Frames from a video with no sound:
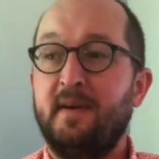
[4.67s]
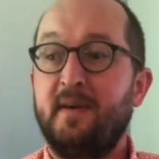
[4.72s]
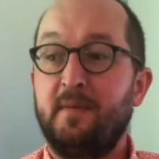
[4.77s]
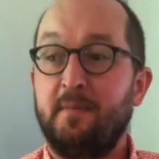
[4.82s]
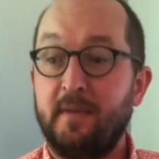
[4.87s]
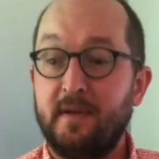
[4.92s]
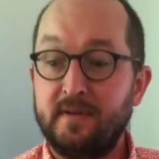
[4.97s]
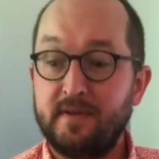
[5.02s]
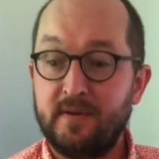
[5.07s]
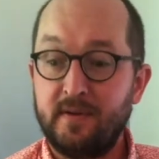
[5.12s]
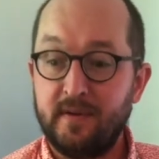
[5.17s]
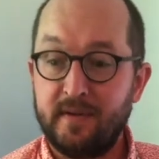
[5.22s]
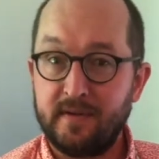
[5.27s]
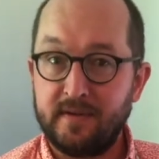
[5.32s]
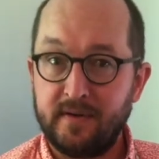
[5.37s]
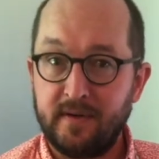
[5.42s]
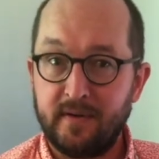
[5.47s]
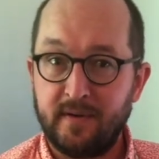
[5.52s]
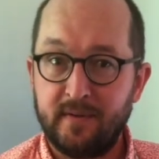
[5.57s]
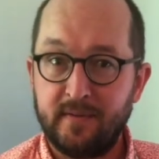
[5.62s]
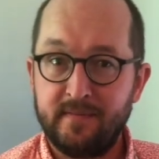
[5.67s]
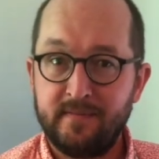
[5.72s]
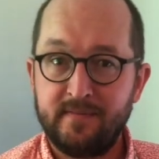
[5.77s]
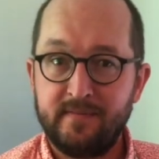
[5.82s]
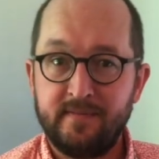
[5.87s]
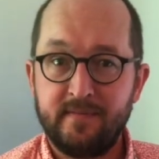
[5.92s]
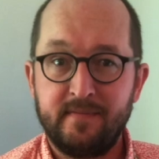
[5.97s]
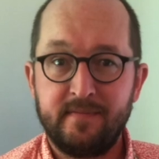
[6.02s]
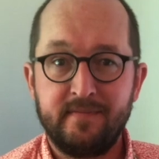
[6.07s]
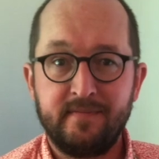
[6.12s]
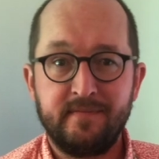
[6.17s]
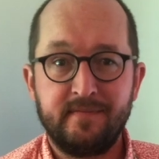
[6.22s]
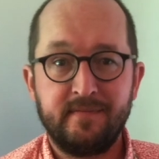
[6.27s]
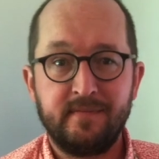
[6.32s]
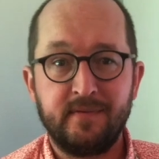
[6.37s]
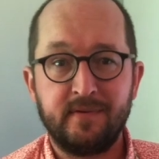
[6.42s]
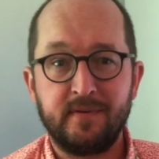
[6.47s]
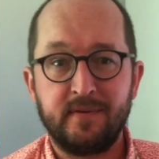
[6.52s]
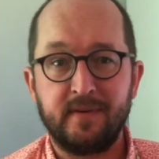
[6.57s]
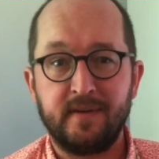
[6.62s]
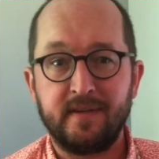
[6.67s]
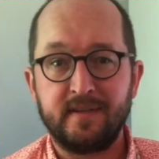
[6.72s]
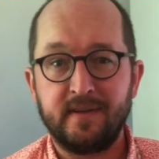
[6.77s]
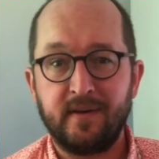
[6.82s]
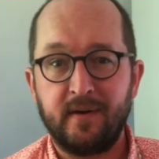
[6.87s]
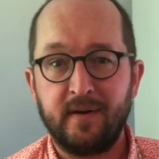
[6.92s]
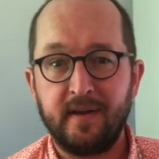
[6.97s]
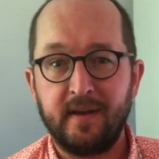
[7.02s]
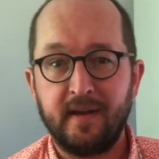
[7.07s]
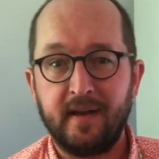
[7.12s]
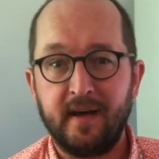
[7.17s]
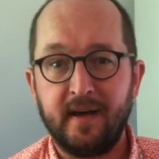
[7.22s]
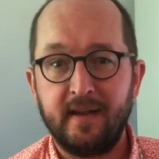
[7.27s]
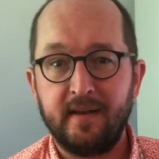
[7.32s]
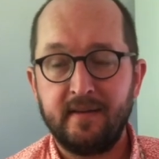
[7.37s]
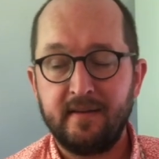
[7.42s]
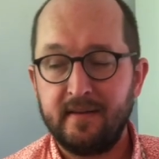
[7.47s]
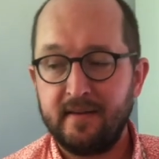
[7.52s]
Missed you this year. Was really sorry to not